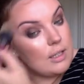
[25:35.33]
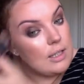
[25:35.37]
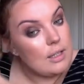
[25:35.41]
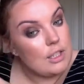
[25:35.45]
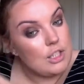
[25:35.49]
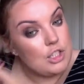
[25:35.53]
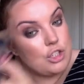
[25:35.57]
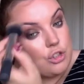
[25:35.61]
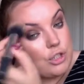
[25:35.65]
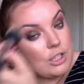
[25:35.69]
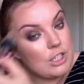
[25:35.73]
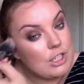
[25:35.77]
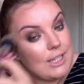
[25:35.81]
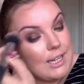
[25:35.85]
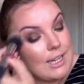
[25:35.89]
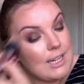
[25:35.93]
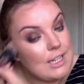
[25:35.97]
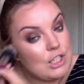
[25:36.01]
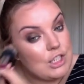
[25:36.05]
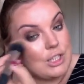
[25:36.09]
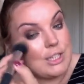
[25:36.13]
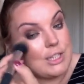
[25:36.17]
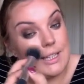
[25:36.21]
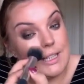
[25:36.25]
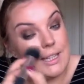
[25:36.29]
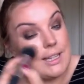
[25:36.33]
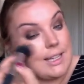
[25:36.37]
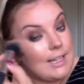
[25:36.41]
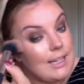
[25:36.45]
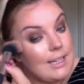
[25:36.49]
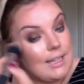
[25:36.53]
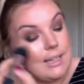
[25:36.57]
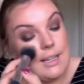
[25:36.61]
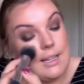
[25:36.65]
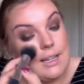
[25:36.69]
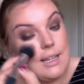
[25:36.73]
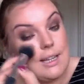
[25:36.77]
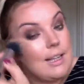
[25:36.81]

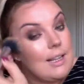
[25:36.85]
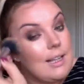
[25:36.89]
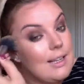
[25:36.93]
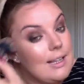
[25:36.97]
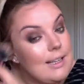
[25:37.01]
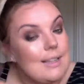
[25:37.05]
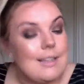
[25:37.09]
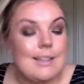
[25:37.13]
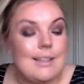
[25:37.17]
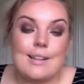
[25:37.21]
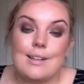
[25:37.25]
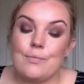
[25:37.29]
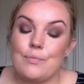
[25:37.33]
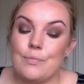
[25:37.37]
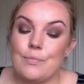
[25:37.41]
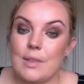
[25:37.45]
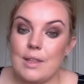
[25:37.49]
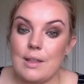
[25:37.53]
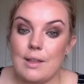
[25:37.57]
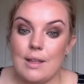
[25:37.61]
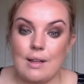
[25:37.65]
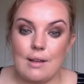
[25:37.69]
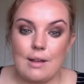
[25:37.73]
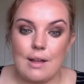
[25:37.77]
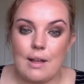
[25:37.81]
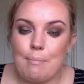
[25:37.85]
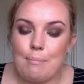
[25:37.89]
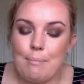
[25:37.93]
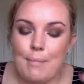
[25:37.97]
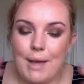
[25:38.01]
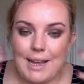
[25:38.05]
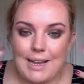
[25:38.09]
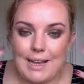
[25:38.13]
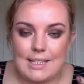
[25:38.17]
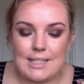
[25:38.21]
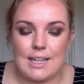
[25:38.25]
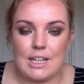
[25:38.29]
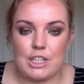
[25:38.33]
strategically
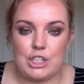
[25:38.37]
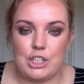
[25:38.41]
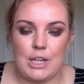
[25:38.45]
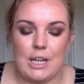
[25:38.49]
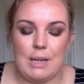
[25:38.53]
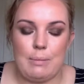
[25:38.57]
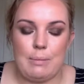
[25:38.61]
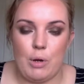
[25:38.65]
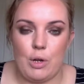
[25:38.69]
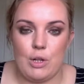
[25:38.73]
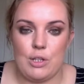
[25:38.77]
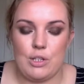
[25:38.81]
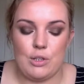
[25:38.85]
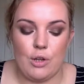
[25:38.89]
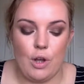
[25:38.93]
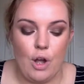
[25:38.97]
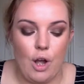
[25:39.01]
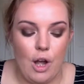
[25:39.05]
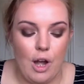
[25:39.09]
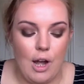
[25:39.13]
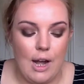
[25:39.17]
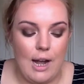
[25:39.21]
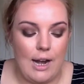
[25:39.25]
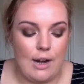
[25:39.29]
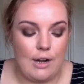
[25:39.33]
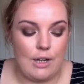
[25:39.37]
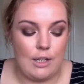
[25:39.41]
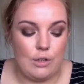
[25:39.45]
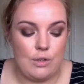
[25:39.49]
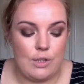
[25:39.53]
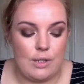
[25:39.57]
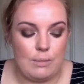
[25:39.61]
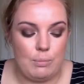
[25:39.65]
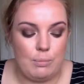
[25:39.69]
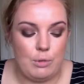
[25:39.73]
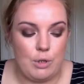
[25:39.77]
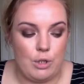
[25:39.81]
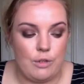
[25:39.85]
makes our cheekbones look higher and it
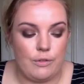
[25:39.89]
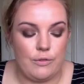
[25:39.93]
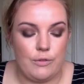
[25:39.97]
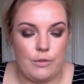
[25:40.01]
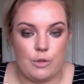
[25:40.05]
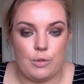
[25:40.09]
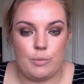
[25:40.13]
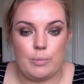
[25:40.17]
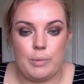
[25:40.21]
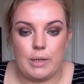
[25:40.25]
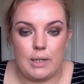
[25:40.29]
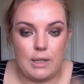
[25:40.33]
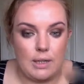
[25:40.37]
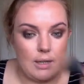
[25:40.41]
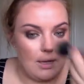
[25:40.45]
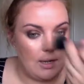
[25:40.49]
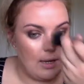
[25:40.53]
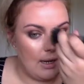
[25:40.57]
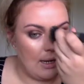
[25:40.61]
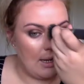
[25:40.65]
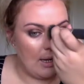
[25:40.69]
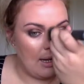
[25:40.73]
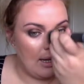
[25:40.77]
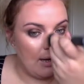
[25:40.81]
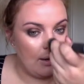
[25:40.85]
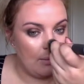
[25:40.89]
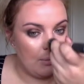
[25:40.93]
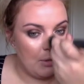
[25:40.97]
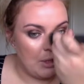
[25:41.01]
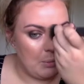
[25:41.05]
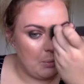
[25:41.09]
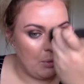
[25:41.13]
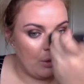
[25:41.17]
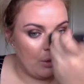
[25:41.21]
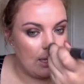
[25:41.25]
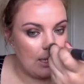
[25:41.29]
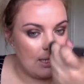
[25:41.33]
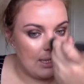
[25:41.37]
looks beautiful. And I'm just
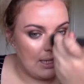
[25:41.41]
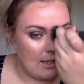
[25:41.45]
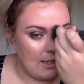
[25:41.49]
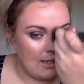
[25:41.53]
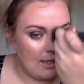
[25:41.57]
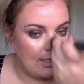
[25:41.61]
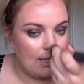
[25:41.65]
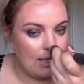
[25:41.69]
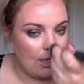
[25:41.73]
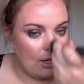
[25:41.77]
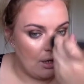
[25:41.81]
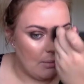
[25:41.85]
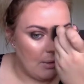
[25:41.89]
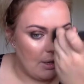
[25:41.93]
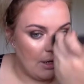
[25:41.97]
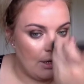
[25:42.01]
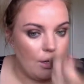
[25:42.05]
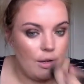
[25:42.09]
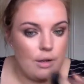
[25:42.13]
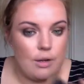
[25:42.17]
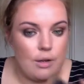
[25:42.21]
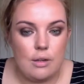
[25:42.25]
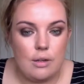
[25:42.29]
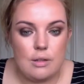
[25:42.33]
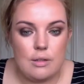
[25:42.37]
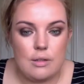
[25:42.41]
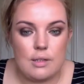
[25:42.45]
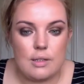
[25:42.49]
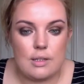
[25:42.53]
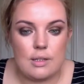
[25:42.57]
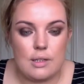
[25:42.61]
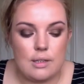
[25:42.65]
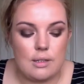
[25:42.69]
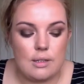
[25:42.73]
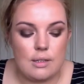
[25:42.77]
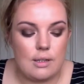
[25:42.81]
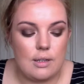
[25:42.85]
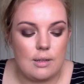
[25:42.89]
putting it down the center of my
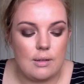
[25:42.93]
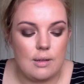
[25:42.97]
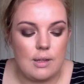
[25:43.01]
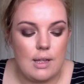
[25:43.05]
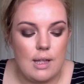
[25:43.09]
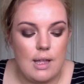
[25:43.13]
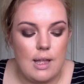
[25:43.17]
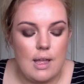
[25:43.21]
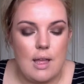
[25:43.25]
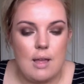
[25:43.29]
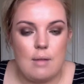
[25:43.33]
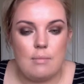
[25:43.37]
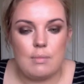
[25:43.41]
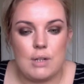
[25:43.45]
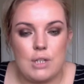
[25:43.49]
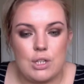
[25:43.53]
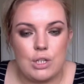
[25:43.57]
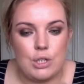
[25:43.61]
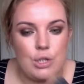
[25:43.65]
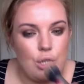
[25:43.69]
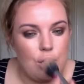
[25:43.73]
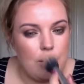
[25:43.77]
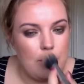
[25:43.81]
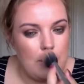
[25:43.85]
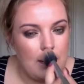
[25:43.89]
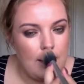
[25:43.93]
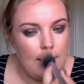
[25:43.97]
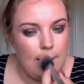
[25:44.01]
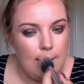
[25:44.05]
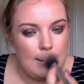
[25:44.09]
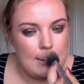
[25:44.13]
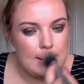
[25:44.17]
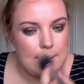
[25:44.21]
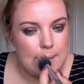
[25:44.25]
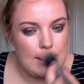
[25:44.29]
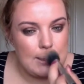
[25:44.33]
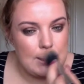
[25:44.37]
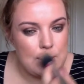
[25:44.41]
nose. But too
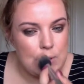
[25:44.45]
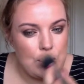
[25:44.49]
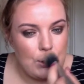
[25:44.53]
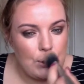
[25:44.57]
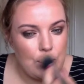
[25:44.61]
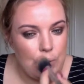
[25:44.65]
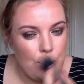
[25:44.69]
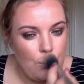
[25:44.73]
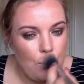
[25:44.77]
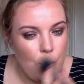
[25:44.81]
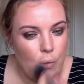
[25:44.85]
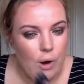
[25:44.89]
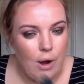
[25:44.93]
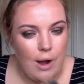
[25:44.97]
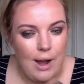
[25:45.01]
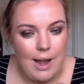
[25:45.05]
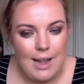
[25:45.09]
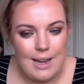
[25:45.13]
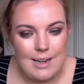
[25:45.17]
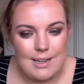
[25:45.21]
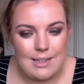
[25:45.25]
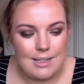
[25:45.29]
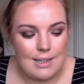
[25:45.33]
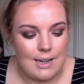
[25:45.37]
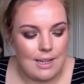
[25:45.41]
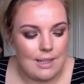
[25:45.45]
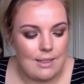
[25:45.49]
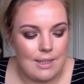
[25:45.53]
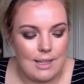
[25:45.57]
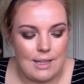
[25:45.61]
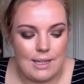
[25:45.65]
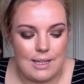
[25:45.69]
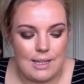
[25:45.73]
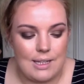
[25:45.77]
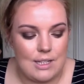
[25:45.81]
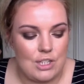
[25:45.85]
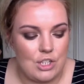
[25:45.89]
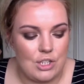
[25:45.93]
much and too white, I think
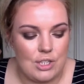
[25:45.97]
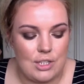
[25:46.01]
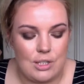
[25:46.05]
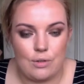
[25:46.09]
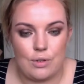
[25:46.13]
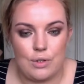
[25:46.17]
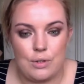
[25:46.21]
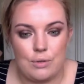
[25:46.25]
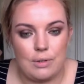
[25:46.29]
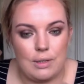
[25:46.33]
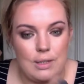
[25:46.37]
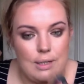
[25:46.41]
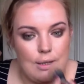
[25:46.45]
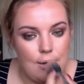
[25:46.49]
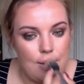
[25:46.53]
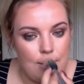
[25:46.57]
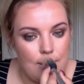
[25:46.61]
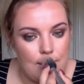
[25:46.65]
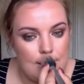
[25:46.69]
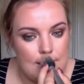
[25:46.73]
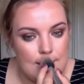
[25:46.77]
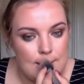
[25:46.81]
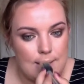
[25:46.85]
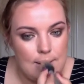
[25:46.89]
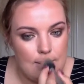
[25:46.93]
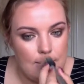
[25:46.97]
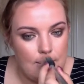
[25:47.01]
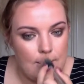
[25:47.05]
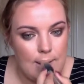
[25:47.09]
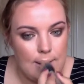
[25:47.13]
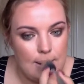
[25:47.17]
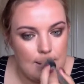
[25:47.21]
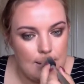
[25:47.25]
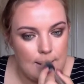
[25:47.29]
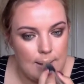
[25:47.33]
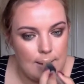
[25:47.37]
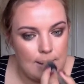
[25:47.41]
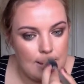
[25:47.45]
it just looks really aggressive, and I
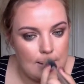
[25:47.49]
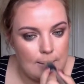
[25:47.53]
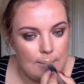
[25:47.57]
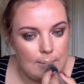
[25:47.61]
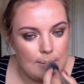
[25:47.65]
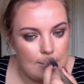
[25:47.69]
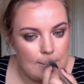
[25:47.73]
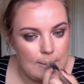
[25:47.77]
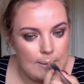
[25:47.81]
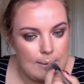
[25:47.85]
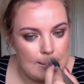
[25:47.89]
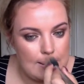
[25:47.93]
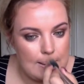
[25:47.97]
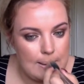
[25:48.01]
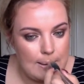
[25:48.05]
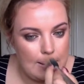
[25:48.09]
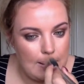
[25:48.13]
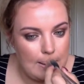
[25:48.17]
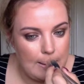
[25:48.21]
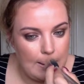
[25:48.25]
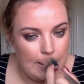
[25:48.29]
think it looks